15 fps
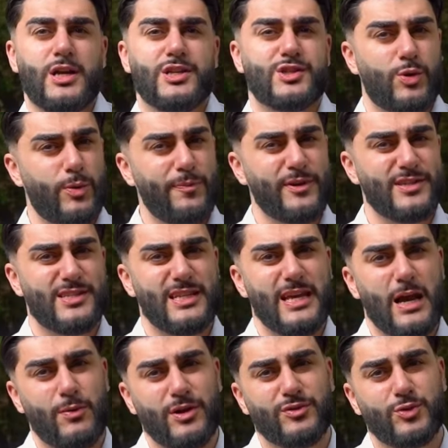So
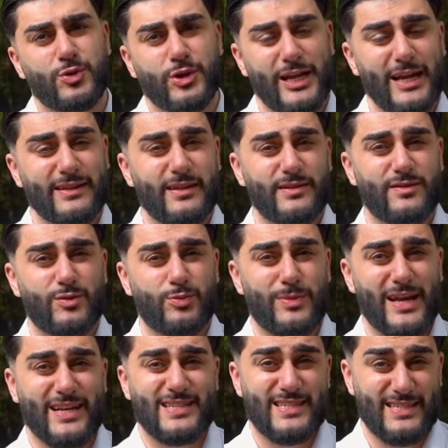obviously I want to connect it to
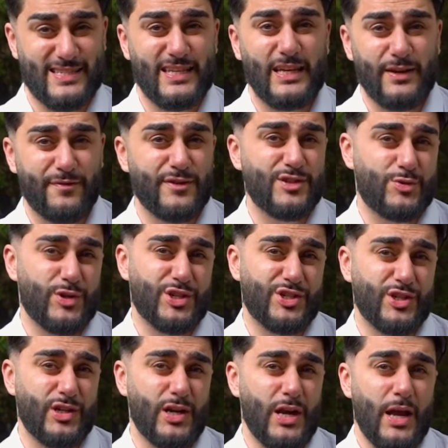my existing
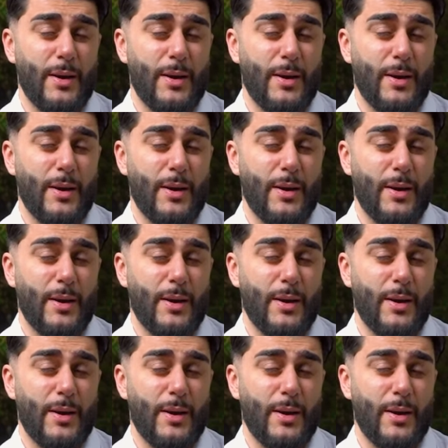infrastructure,